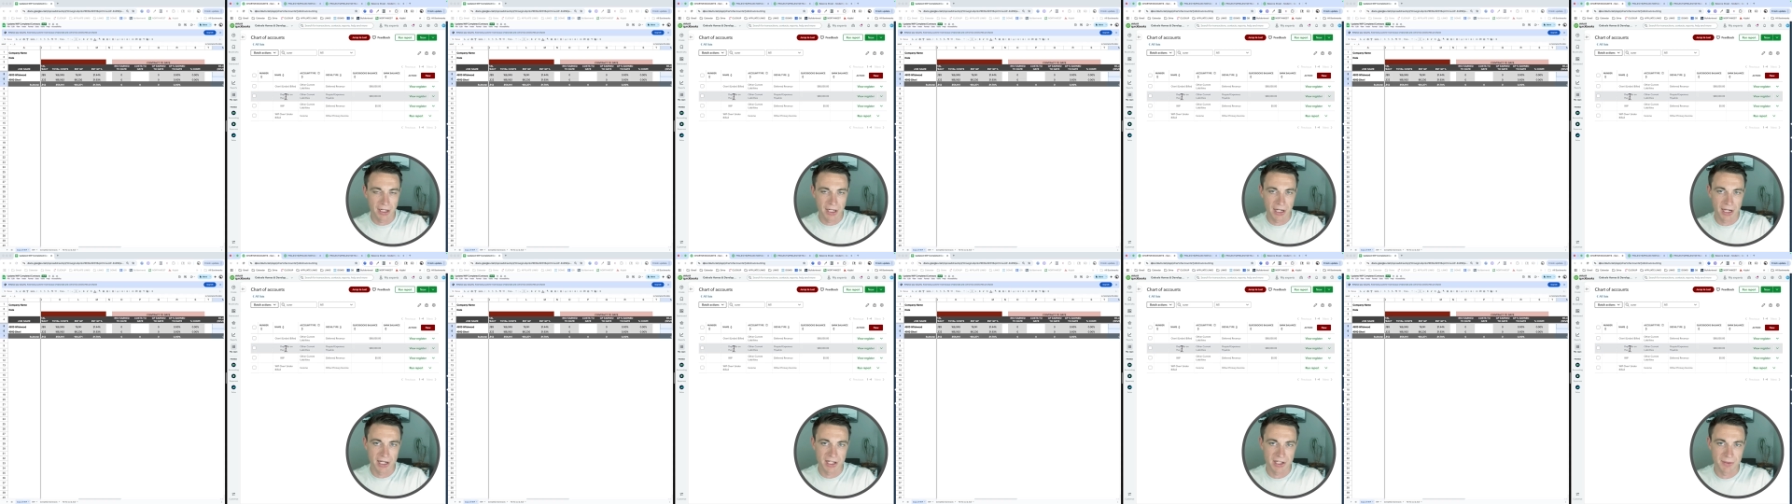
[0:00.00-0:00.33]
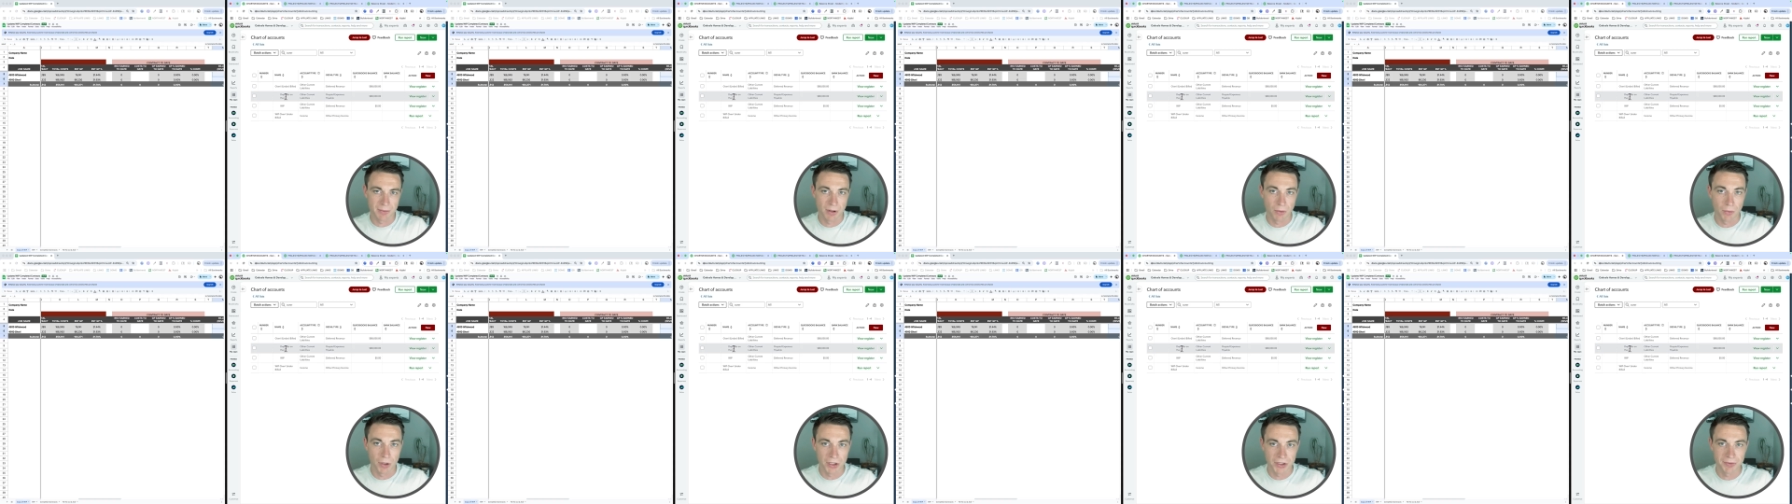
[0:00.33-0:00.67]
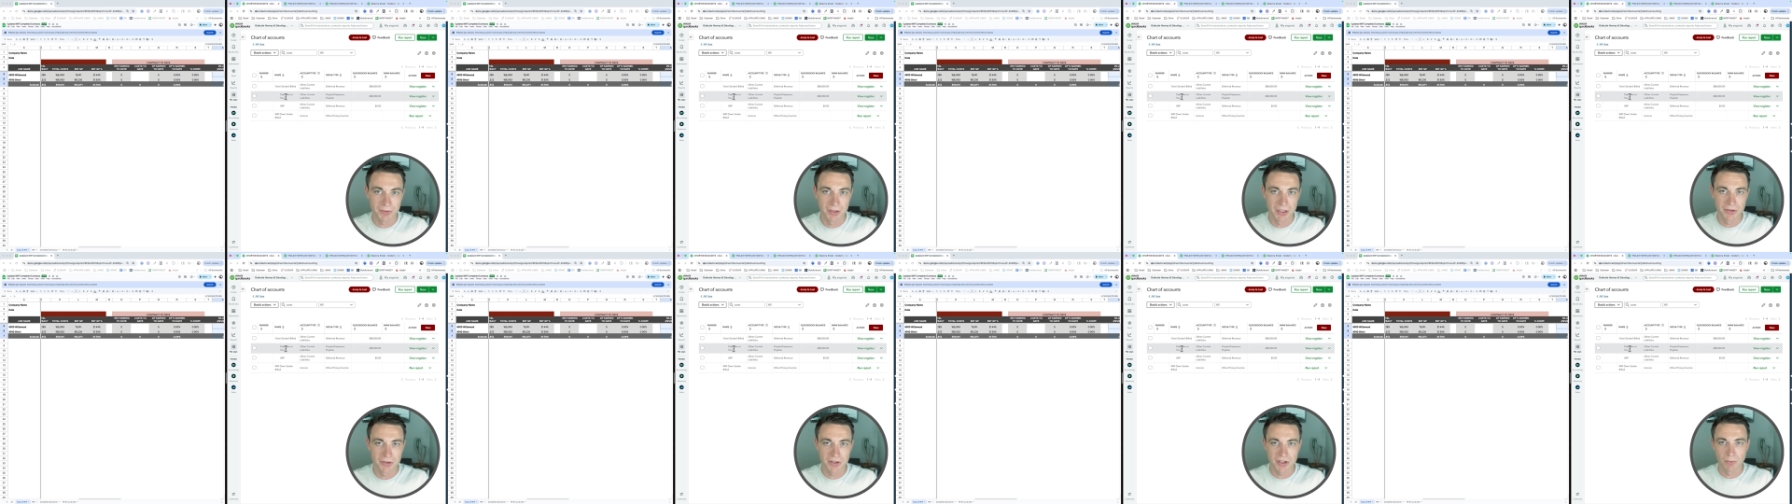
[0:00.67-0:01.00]
customer once
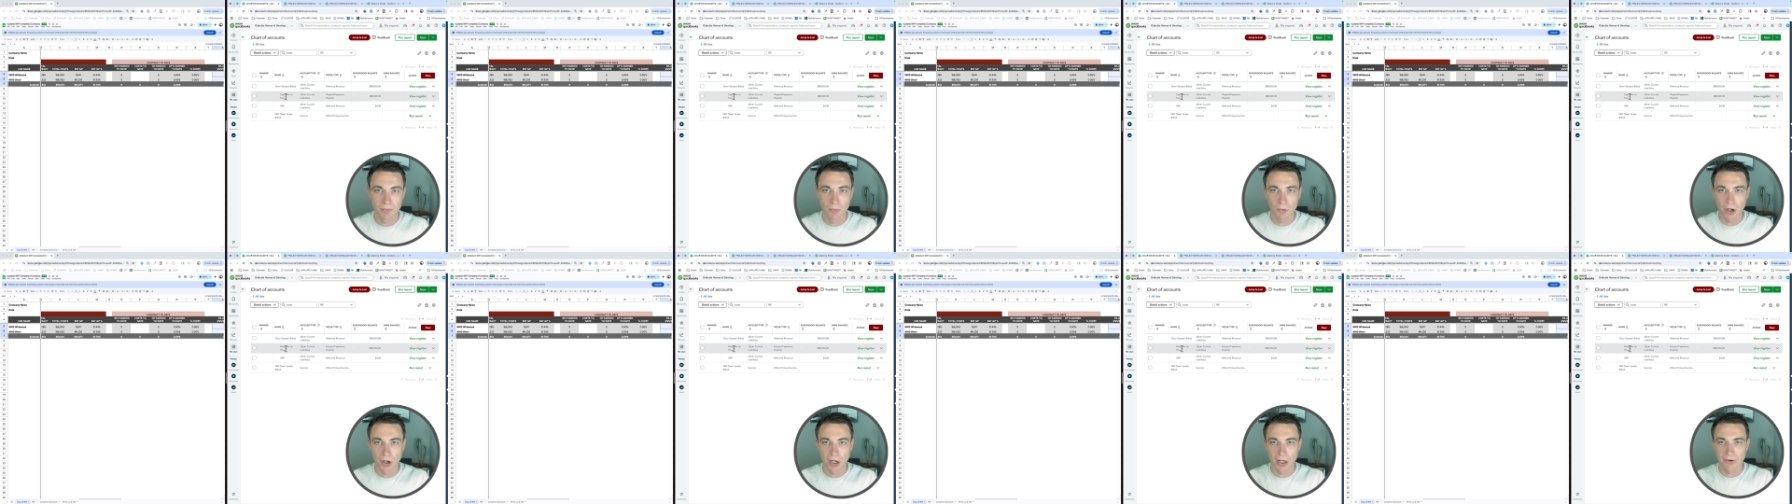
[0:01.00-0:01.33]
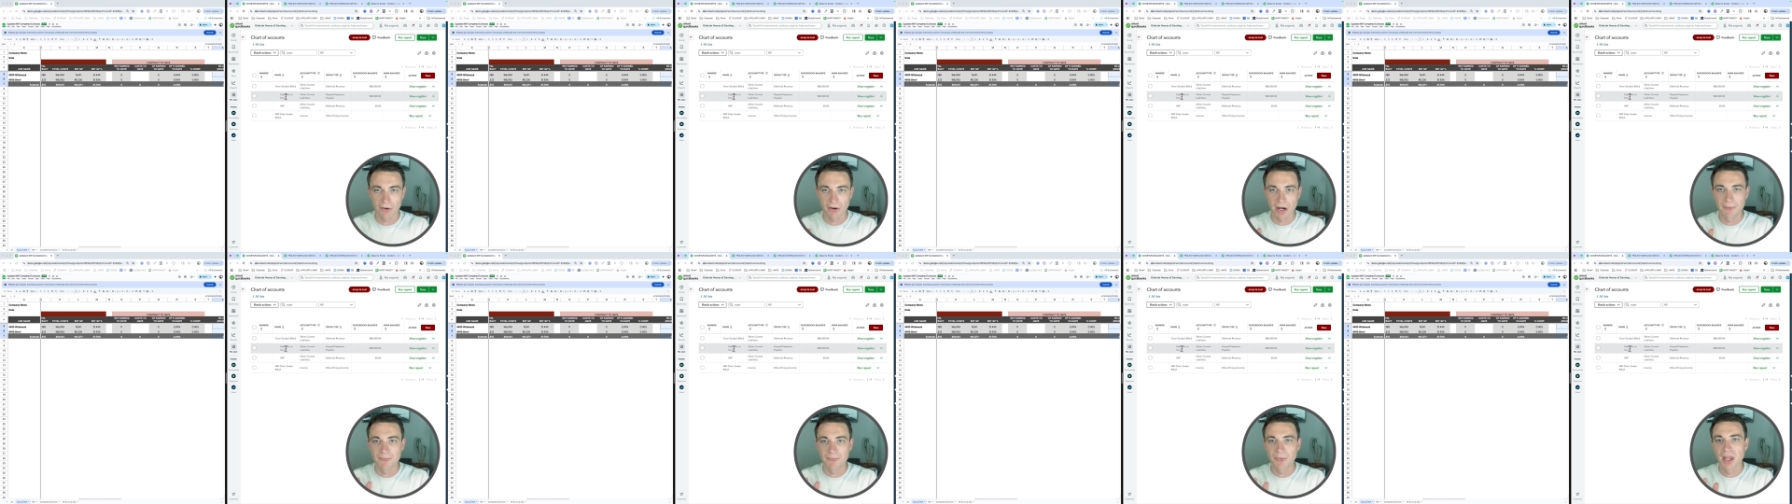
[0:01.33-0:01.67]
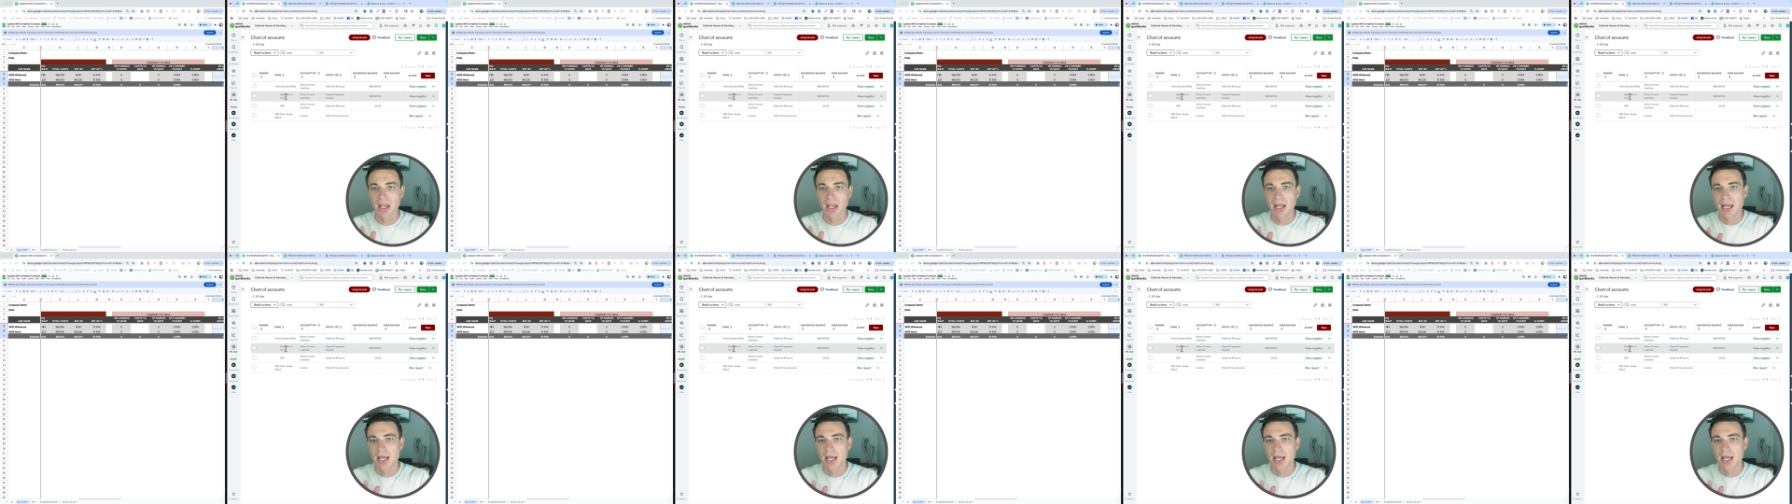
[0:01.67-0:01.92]
we do some work, right?